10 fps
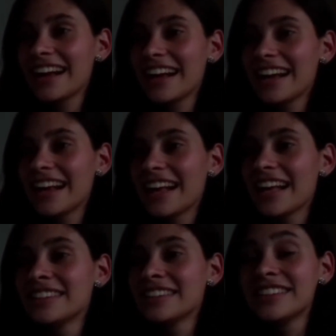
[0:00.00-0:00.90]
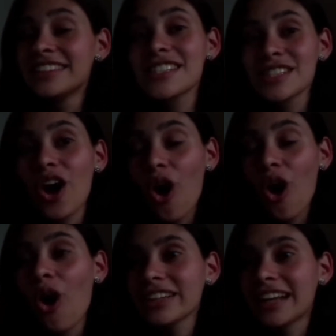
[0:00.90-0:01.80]
And that's all it
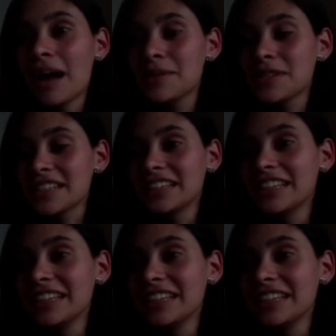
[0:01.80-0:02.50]
happens in here.